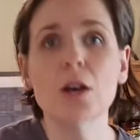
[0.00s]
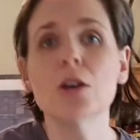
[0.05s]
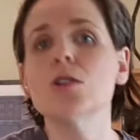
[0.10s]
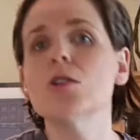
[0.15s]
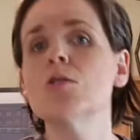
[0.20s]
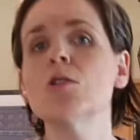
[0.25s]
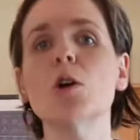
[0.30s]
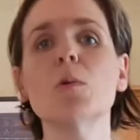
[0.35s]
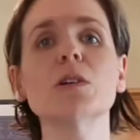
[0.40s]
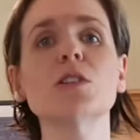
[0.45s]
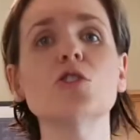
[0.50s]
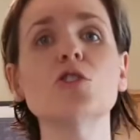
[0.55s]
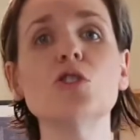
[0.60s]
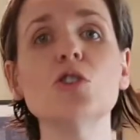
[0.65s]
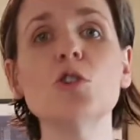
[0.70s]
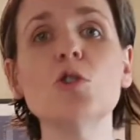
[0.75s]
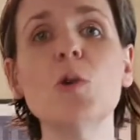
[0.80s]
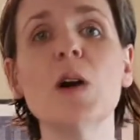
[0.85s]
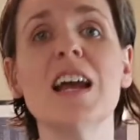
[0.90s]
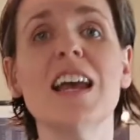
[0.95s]
You know what to
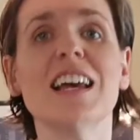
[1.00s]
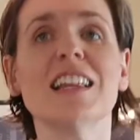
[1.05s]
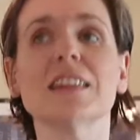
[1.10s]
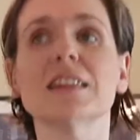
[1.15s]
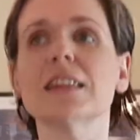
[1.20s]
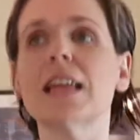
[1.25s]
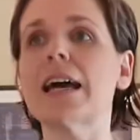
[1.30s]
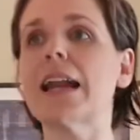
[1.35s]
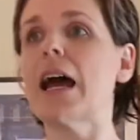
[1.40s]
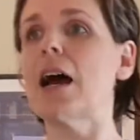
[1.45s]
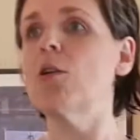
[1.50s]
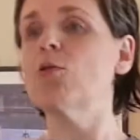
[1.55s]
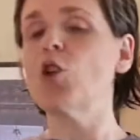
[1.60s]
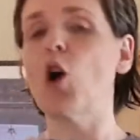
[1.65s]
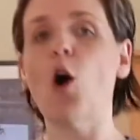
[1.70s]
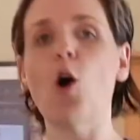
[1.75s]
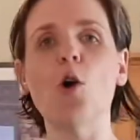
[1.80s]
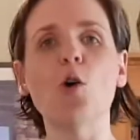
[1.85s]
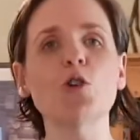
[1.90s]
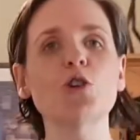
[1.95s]
do. Let out
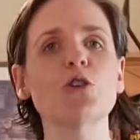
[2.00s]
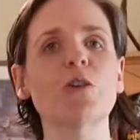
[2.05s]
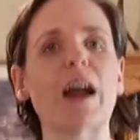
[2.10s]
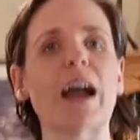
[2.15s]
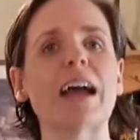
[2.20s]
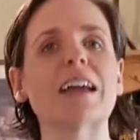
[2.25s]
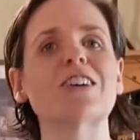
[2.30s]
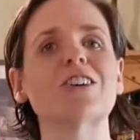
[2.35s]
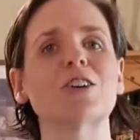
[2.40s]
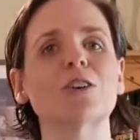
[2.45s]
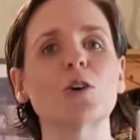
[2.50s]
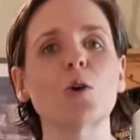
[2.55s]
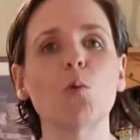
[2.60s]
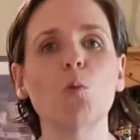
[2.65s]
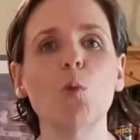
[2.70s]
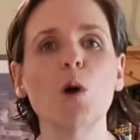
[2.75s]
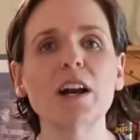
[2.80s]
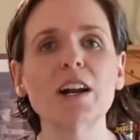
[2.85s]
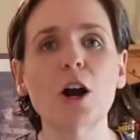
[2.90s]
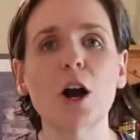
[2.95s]
all your anger.
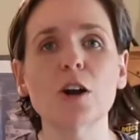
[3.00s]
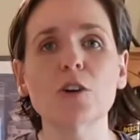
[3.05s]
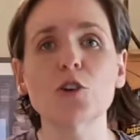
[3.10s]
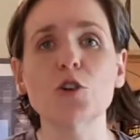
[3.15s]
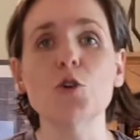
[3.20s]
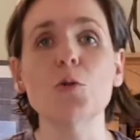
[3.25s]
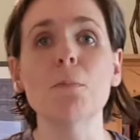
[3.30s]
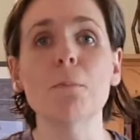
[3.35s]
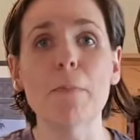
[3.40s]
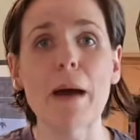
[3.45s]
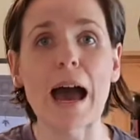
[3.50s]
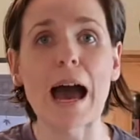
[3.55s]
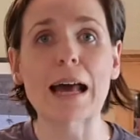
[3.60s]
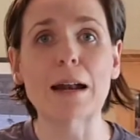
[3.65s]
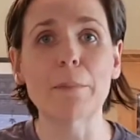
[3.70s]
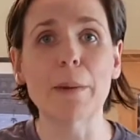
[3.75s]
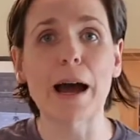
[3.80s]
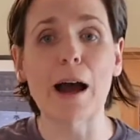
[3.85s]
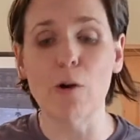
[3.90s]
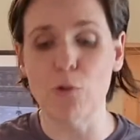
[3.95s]
What are you mad
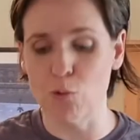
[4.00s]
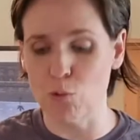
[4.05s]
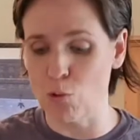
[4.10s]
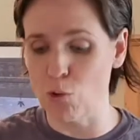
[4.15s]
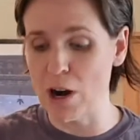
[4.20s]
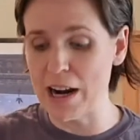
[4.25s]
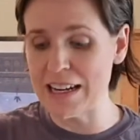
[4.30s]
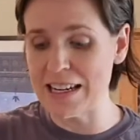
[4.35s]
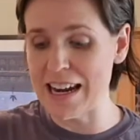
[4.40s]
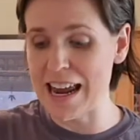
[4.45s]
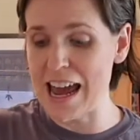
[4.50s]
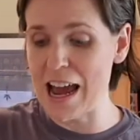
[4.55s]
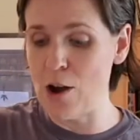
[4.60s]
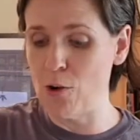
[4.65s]
about right now?